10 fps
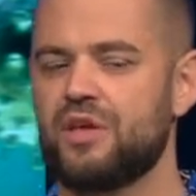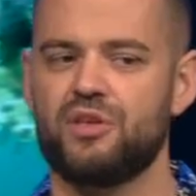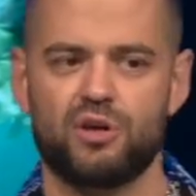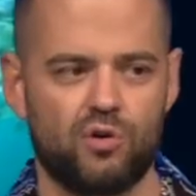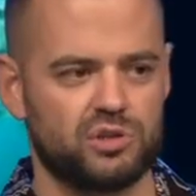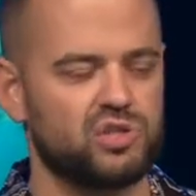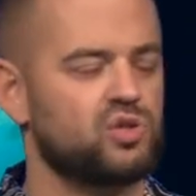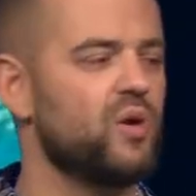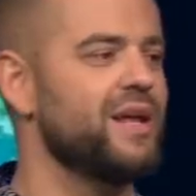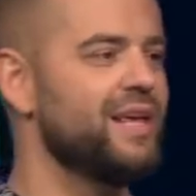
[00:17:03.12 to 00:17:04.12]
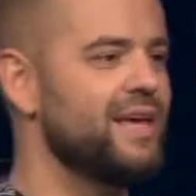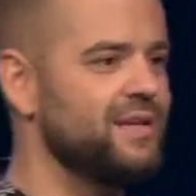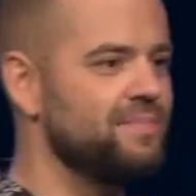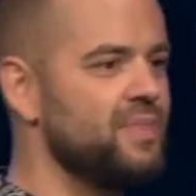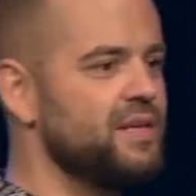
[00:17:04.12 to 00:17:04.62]
and then going straight
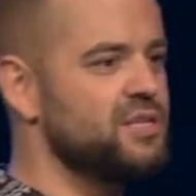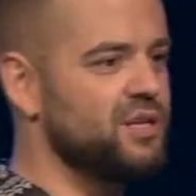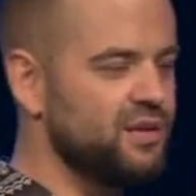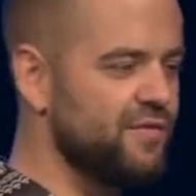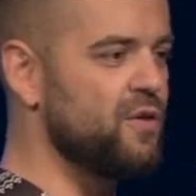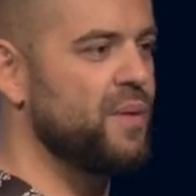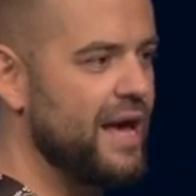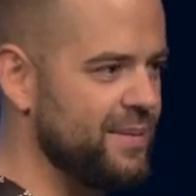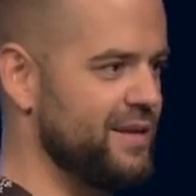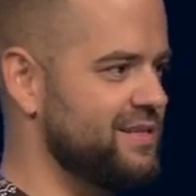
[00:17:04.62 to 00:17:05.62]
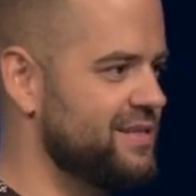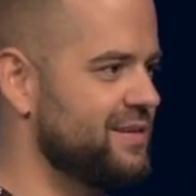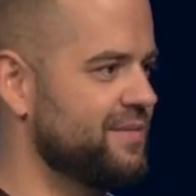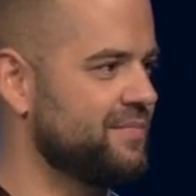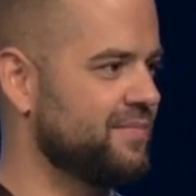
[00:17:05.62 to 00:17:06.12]
in to deliver
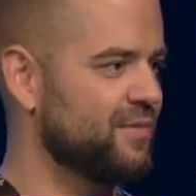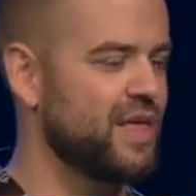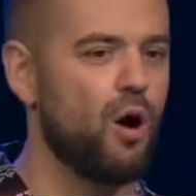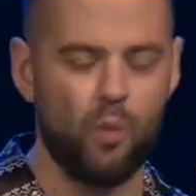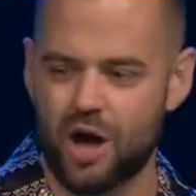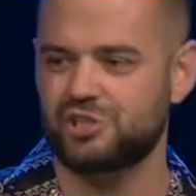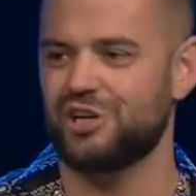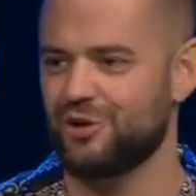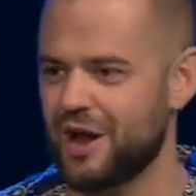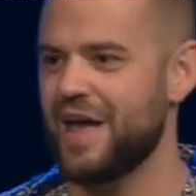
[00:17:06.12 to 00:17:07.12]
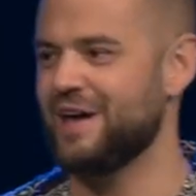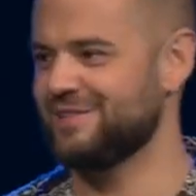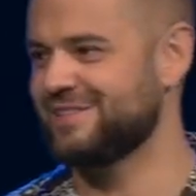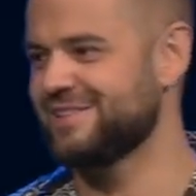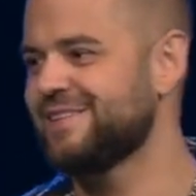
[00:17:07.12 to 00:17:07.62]
babies without washing their
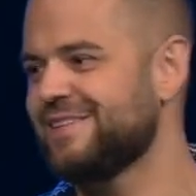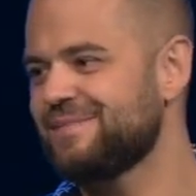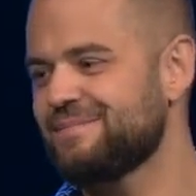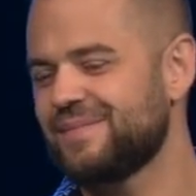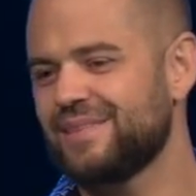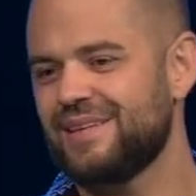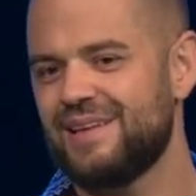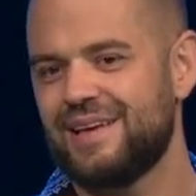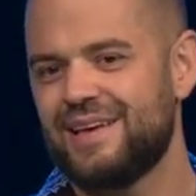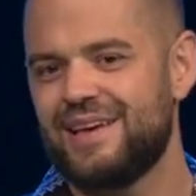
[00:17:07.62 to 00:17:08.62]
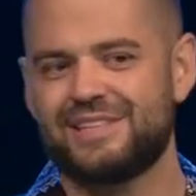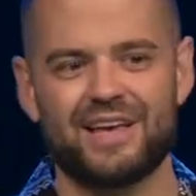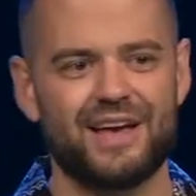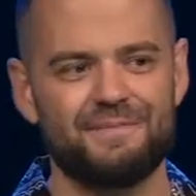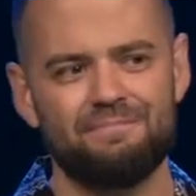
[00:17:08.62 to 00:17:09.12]
hands. He
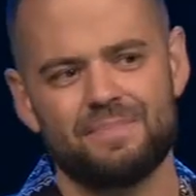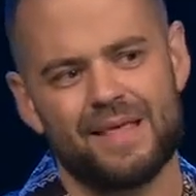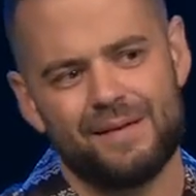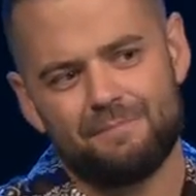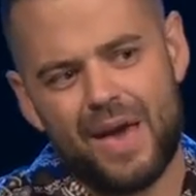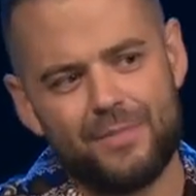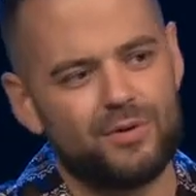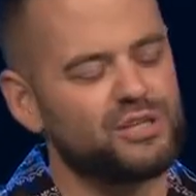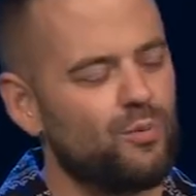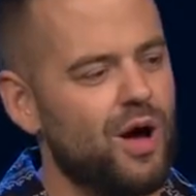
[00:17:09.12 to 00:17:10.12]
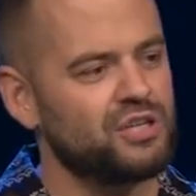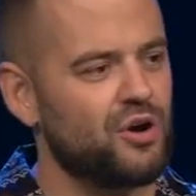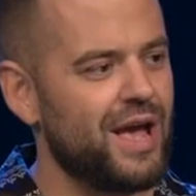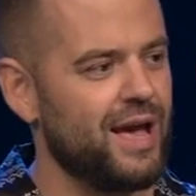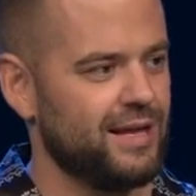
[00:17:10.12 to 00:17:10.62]
said, maybe we should wash
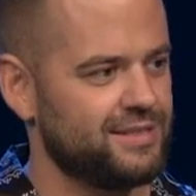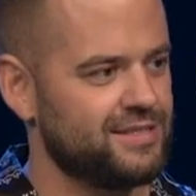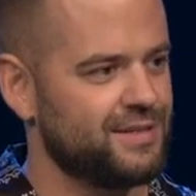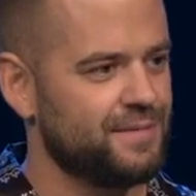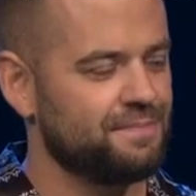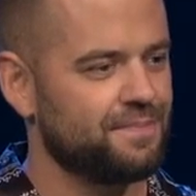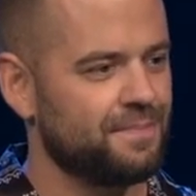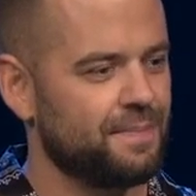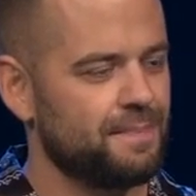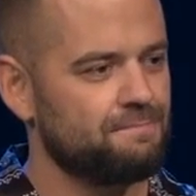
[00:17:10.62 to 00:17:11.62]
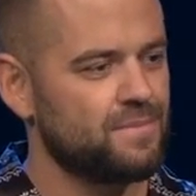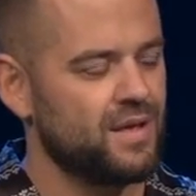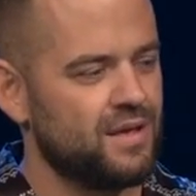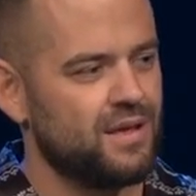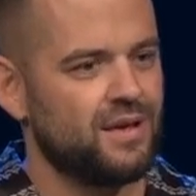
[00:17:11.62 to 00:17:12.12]
our hands.
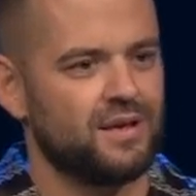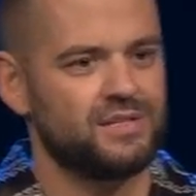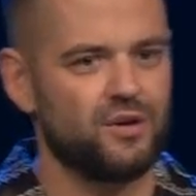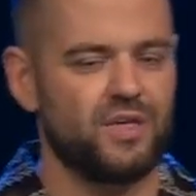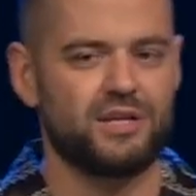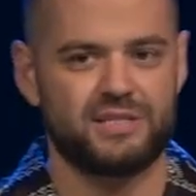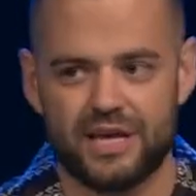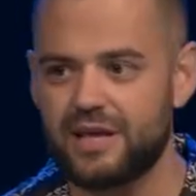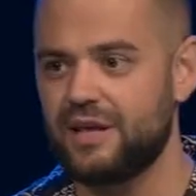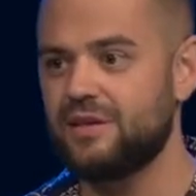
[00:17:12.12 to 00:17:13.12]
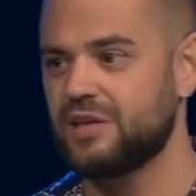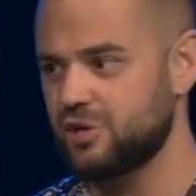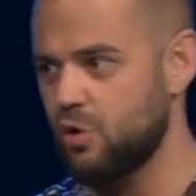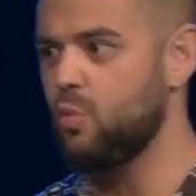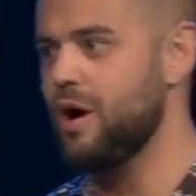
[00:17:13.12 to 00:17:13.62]
So they did, they
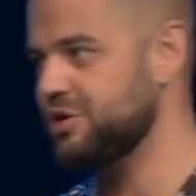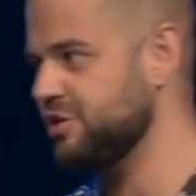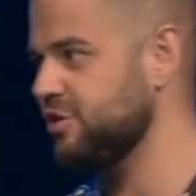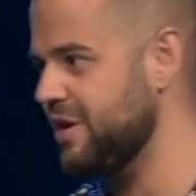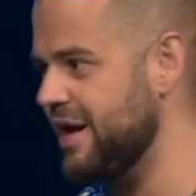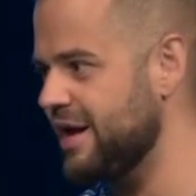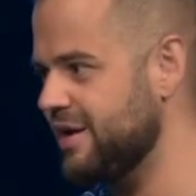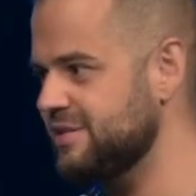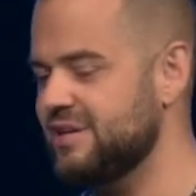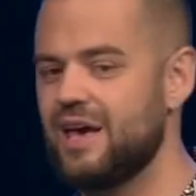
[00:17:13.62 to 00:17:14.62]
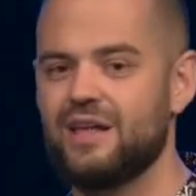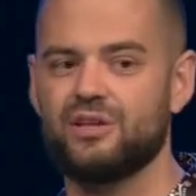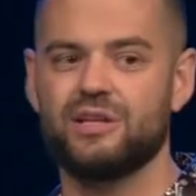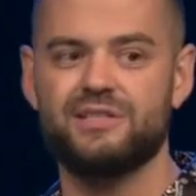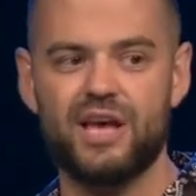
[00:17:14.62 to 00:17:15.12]
started washing their hands,
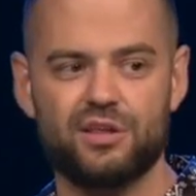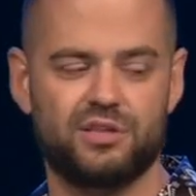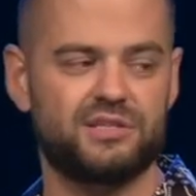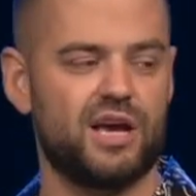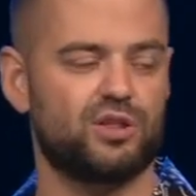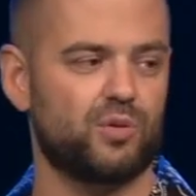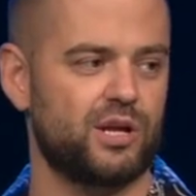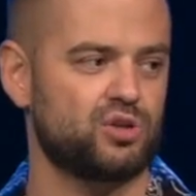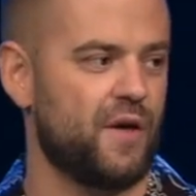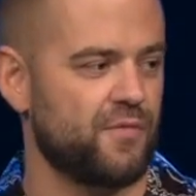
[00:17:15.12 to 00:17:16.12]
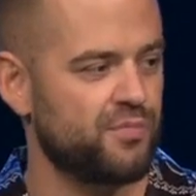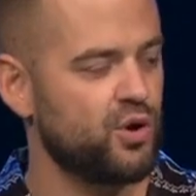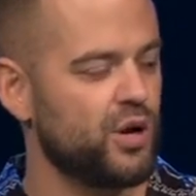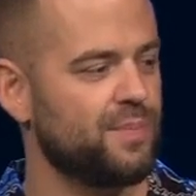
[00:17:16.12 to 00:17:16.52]
and death, the death rate dropped from thirty